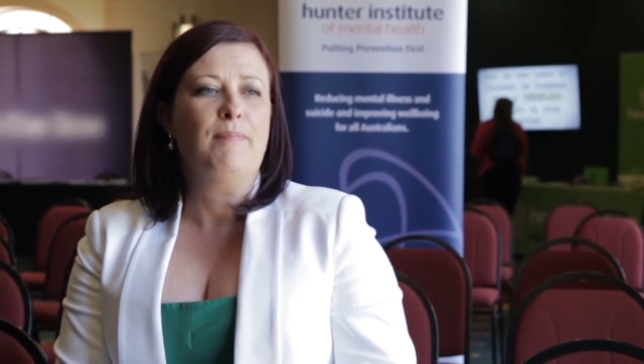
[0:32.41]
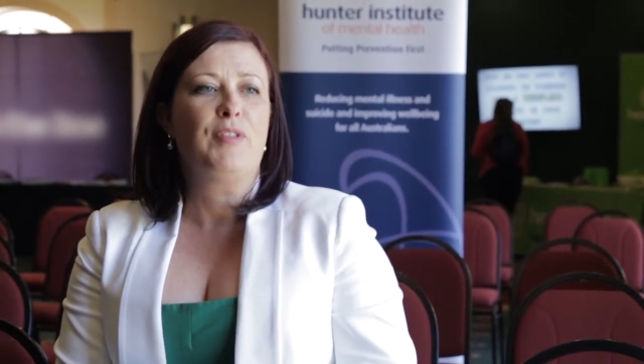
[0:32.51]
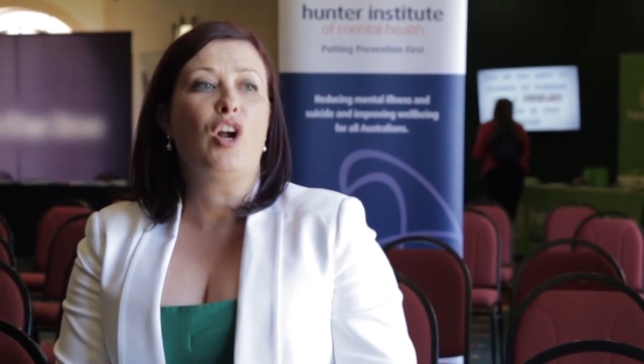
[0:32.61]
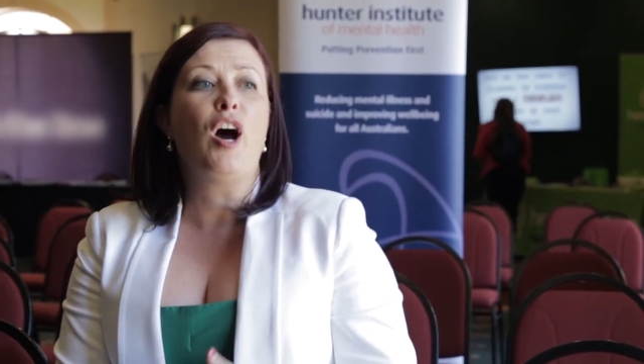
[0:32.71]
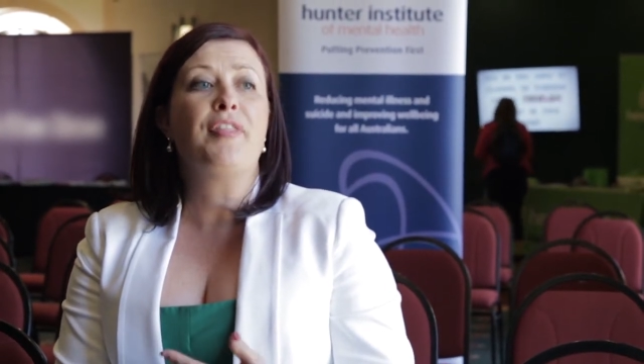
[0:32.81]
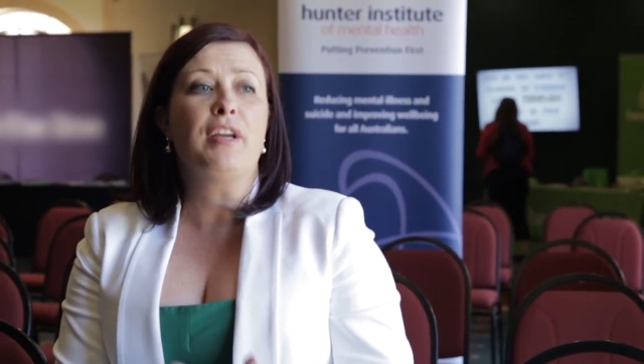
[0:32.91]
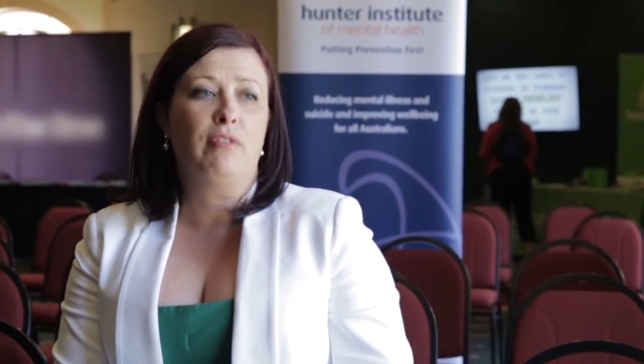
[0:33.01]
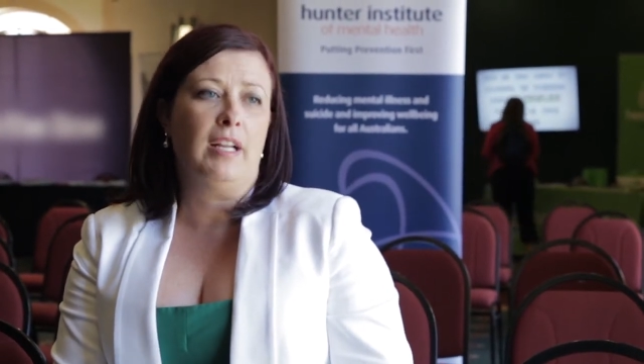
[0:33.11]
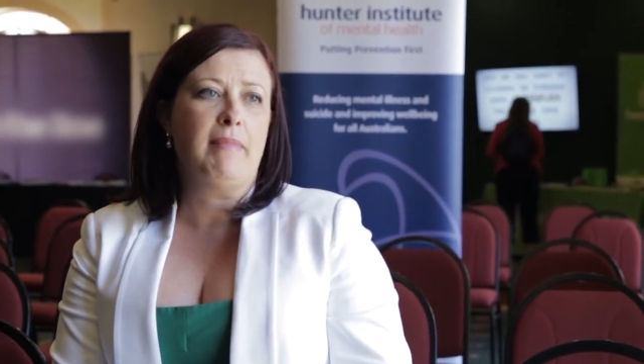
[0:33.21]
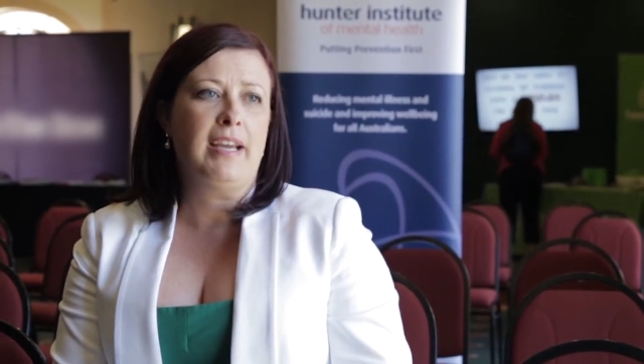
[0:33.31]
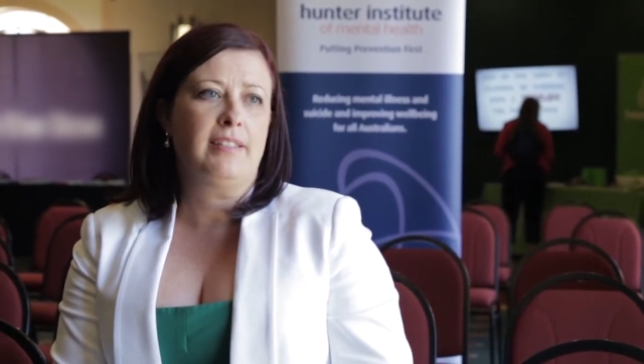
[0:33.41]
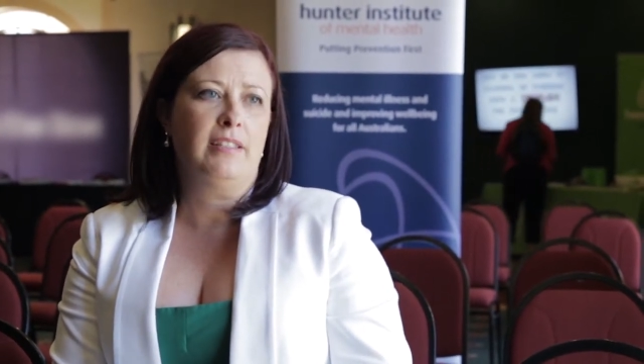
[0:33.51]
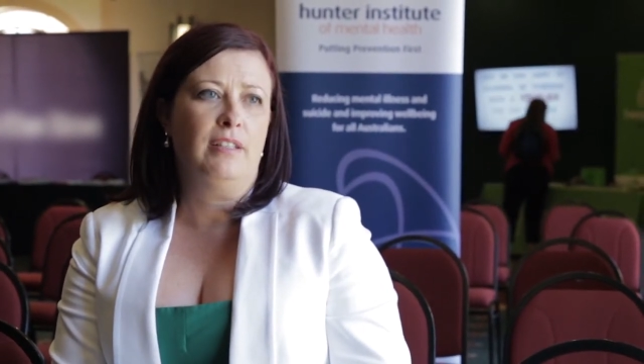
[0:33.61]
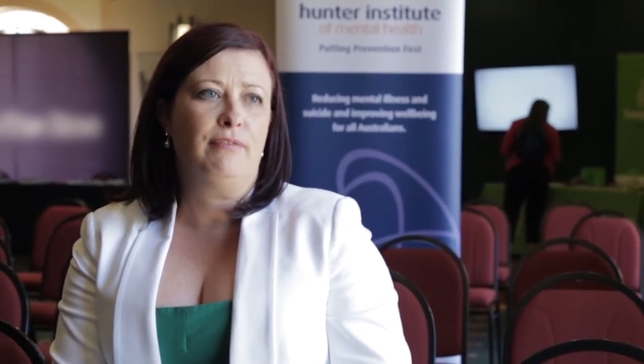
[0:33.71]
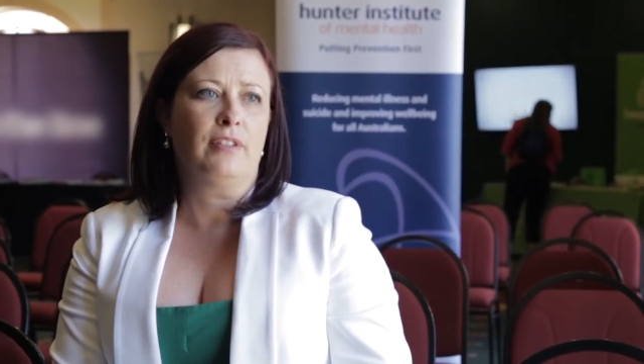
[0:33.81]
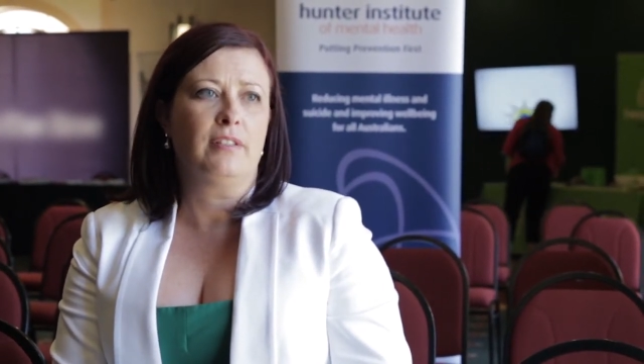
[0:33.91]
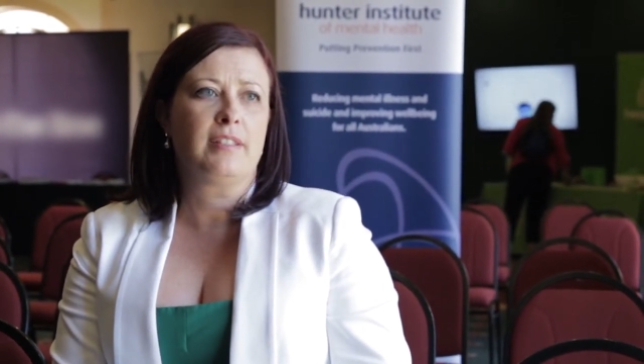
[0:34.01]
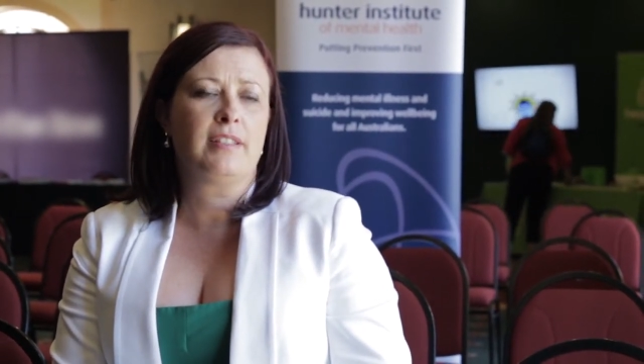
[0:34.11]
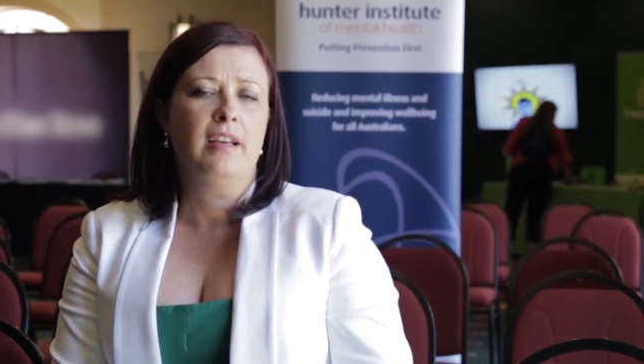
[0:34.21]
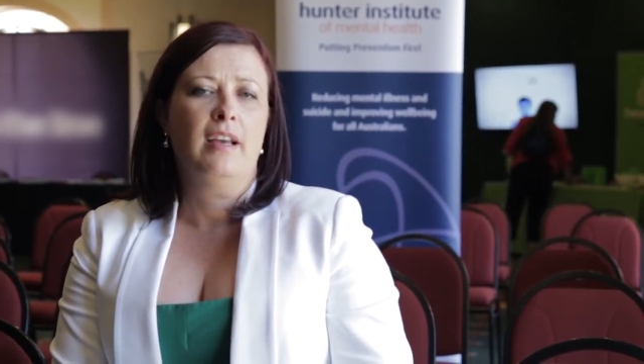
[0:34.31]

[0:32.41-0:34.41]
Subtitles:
that I think really makes a difference.